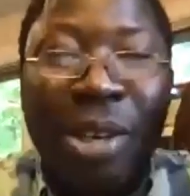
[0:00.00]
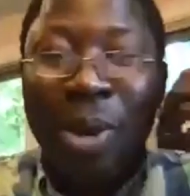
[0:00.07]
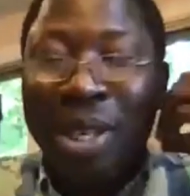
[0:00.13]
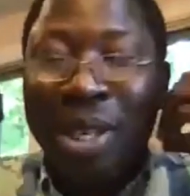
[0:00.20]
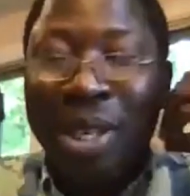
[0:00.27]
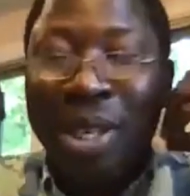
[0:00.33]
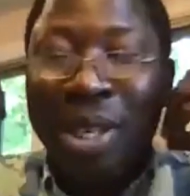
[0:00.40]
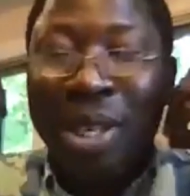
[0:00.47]
was
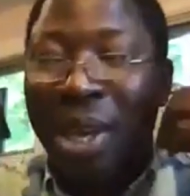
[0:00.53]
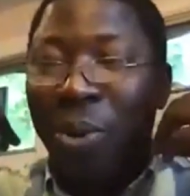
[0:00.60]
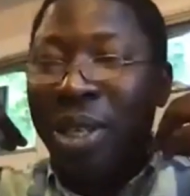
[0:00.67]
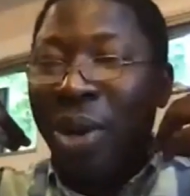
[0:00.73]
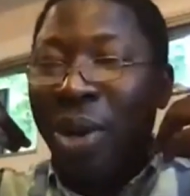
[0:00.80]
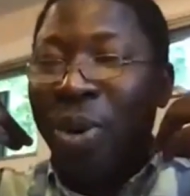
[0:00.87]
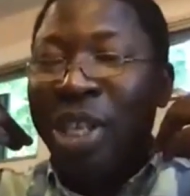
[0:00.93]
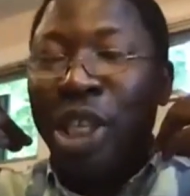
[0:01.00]

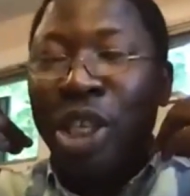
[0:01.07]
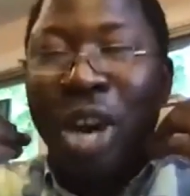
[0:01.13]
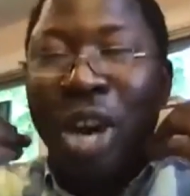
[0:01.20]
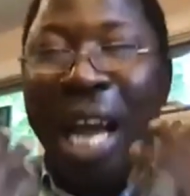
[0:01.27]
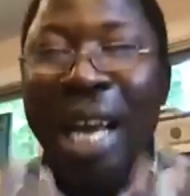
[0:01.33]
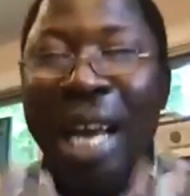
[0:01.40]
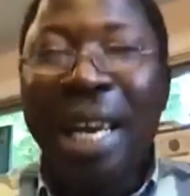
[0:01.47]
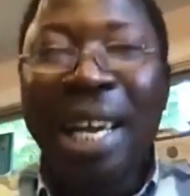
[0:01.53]
was was
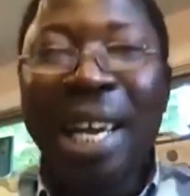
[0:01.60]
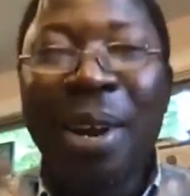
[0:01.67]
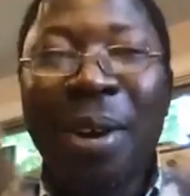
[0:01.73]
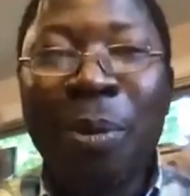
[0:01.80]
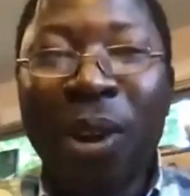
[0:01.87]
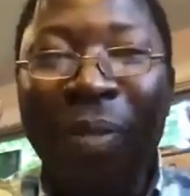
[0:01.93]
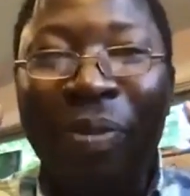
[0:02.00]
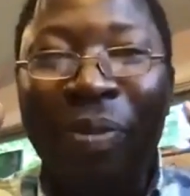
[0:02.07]

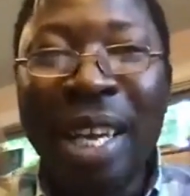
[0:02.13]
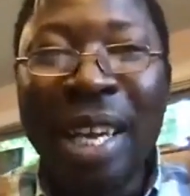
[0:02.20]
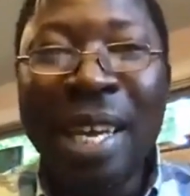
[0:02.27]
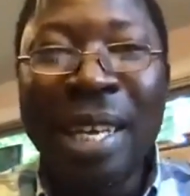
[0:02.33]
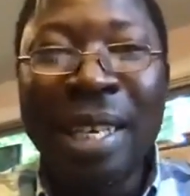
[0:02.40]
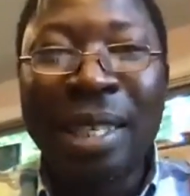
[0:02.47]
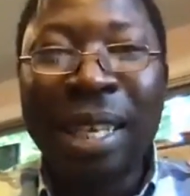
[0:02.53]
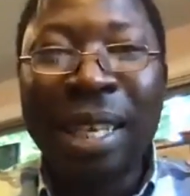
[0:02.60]
struggling with
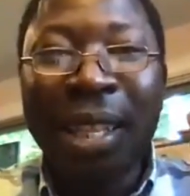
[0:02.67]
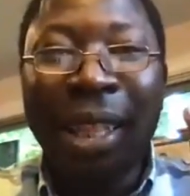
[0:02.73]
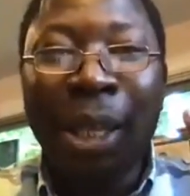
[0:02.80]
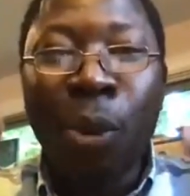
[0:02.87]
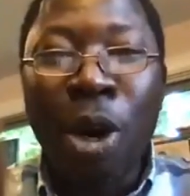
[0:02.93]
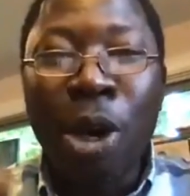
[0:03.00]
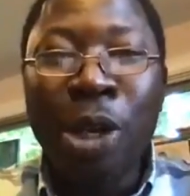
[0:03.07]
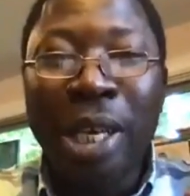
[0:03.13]
these
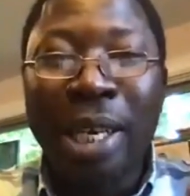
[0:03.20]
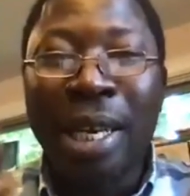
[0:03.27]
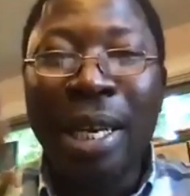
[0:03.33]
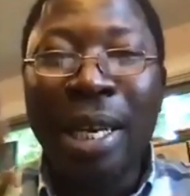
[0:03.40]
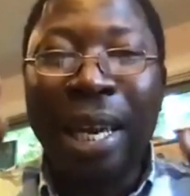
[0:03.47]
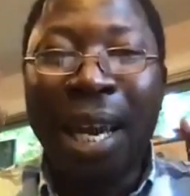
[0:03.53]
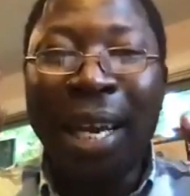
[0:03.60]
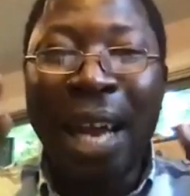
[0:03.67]

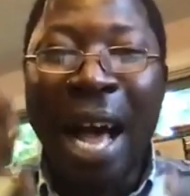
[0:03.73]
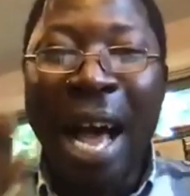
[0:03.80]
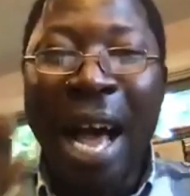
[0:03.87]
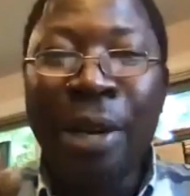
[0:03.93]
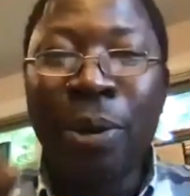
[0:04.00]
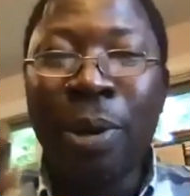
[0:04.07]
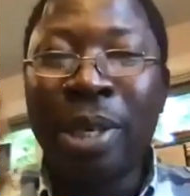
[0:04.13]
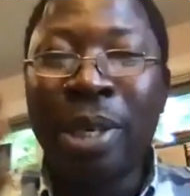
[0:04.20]
theological and
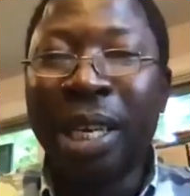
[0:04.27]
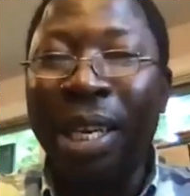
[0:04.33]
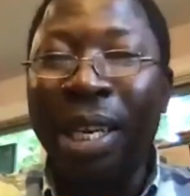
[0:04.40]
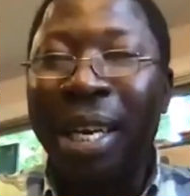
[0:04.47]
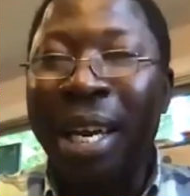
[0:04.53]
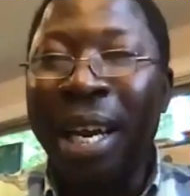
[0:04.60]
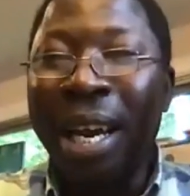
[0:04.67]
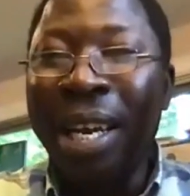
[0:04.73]
ideological
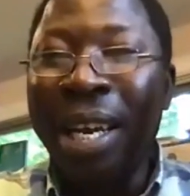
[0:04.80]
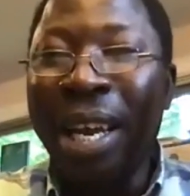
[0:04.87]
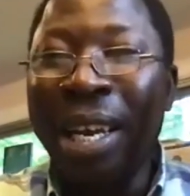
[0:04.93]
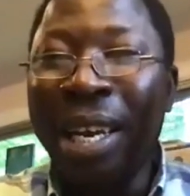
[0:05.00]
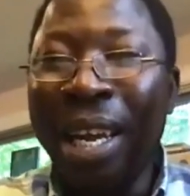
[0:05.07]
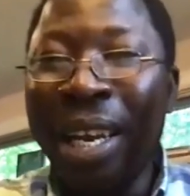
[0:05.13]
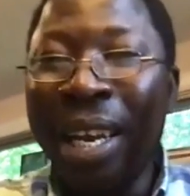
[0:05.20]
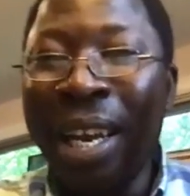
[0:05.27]
and, and,
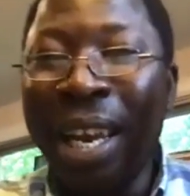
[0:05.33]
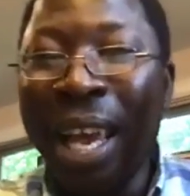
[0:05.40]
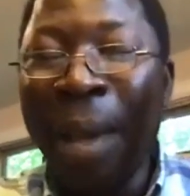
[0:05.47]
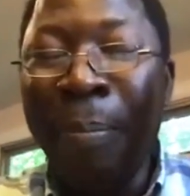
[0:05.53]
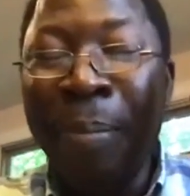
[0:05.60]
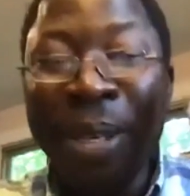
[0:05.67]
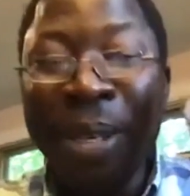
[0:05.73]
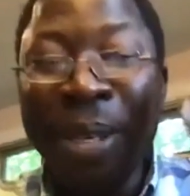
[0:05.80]
and, and, and
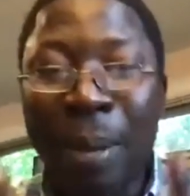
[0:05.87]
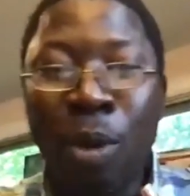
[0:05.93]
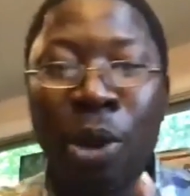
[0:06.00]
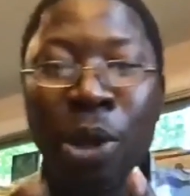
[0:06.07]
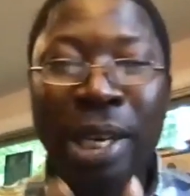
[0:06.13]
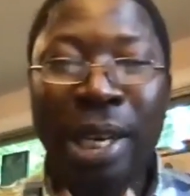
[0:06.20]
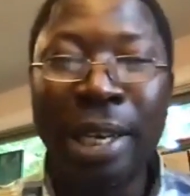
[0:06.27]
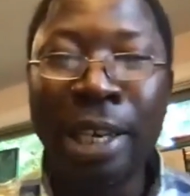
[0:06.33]

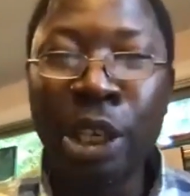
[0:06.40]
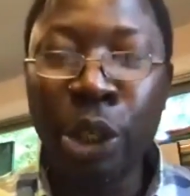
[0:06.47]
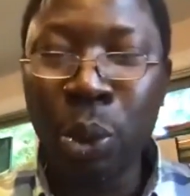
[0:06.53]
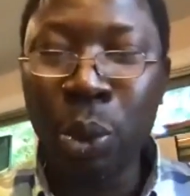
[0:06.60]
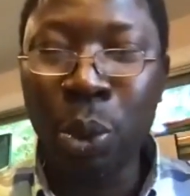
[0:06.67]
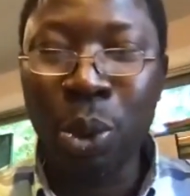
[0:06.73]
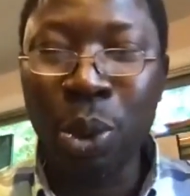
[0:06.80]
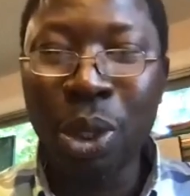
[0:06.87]
epistemological
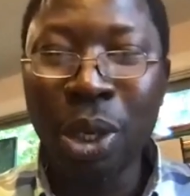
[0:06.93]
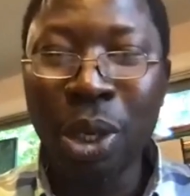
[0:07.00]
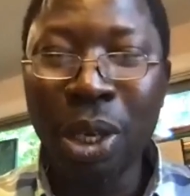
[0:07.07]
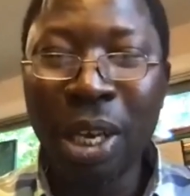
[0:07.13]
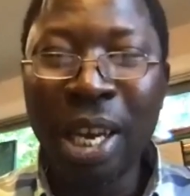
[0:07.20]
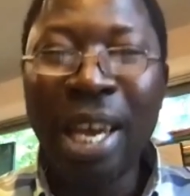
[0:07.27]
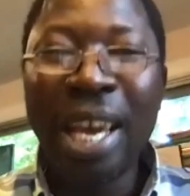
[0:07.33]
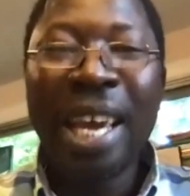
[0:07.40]
issues.
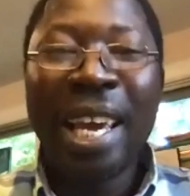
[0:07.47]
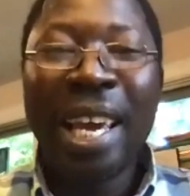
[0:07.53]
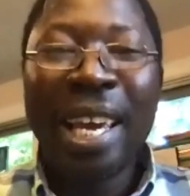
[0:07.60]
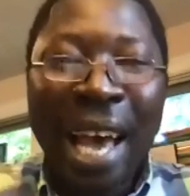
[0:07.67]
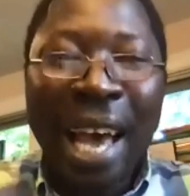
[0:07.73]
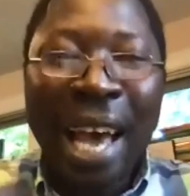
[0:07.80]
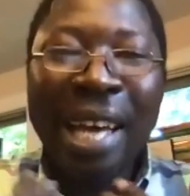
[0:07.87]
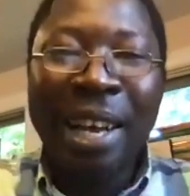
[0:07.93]

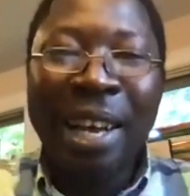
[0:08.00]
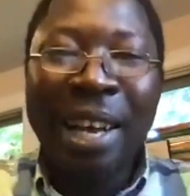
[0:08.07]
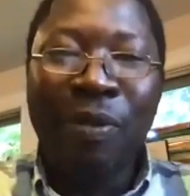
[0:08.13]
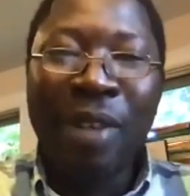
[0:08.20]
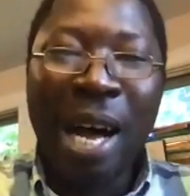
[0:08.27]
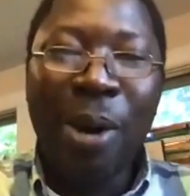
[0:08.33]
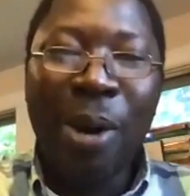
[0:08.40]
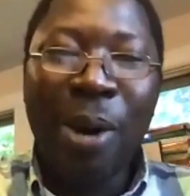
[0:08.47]
He had, they
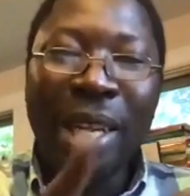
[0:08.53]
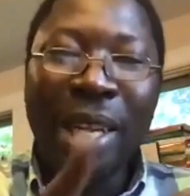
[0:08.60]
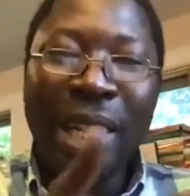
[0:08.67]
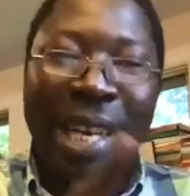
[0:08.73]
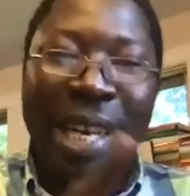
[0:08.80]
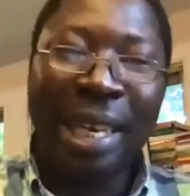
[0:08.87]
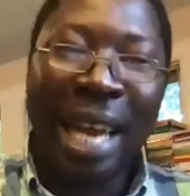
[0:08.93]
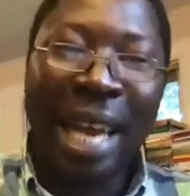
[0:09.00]
found in
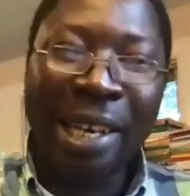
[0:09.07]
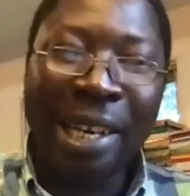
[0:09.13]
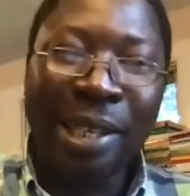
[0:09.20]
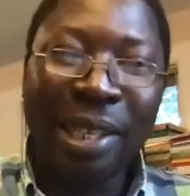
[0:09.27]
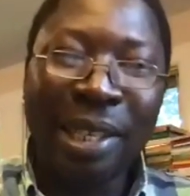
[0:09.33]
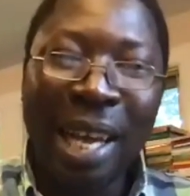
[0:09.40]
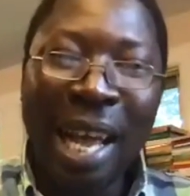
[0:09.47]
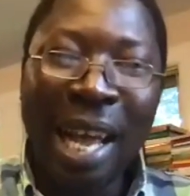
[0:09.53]
his
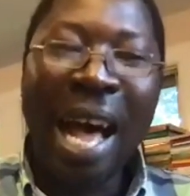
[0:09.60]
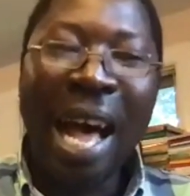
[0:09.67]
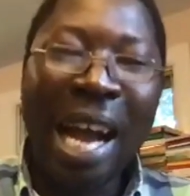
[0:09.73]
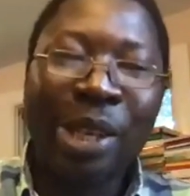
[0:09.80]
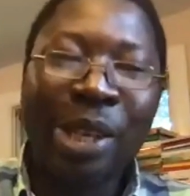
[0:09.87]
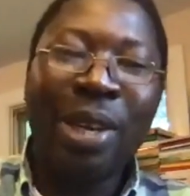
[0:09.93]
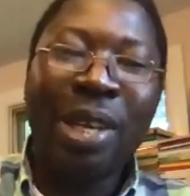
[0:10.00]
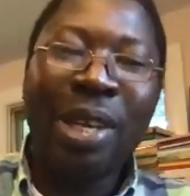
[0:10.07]
letters,
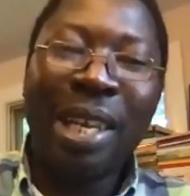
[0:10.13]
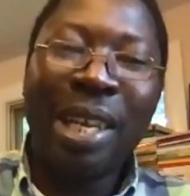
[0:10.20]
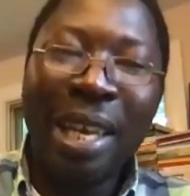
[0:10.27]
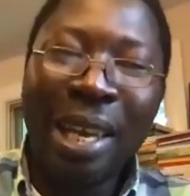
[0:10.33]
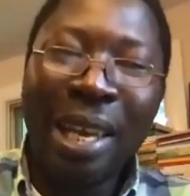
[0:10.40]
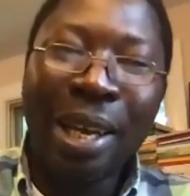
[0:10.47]
actually